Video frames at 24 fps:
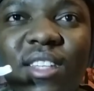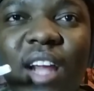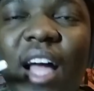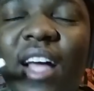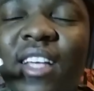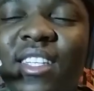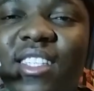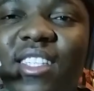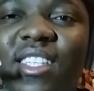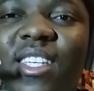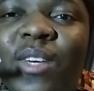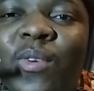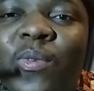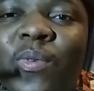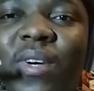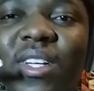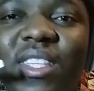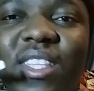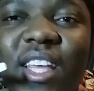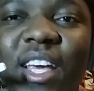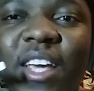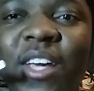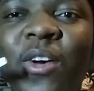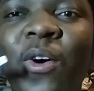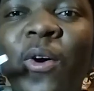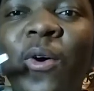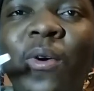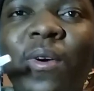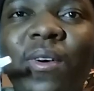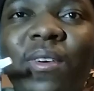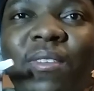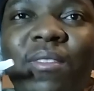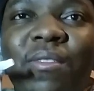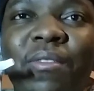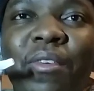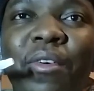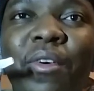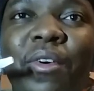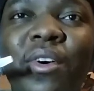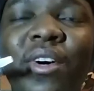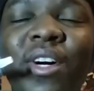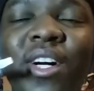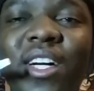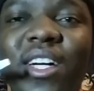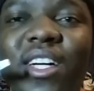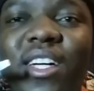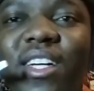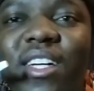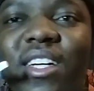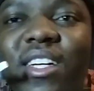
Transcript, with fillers: I see what they're going for.